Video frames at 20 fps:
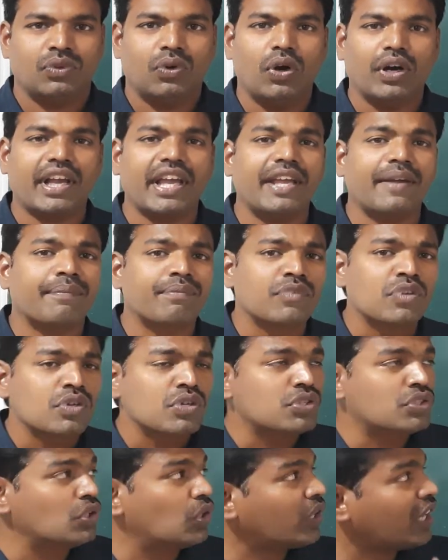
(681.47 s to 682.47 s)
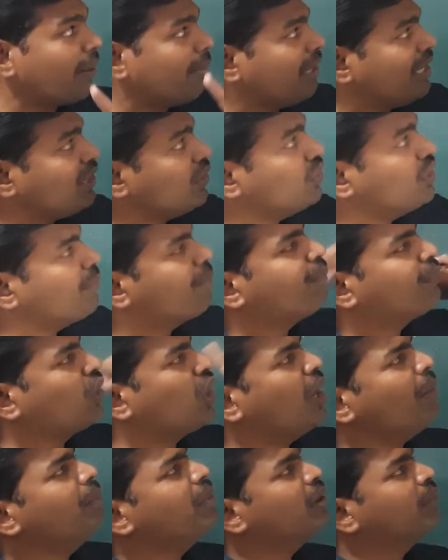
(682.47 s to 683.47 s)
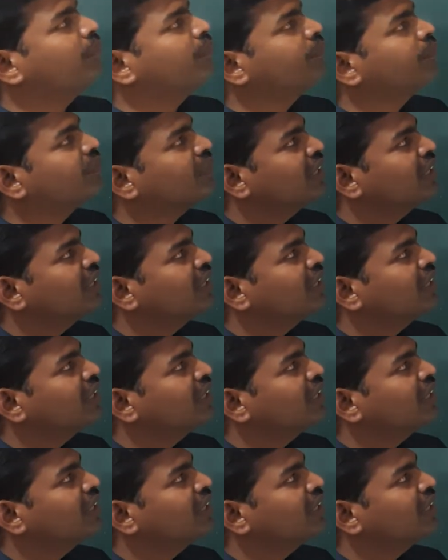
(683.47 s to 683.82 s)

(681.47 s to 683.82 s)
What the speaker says: Okay, so coming to the problem,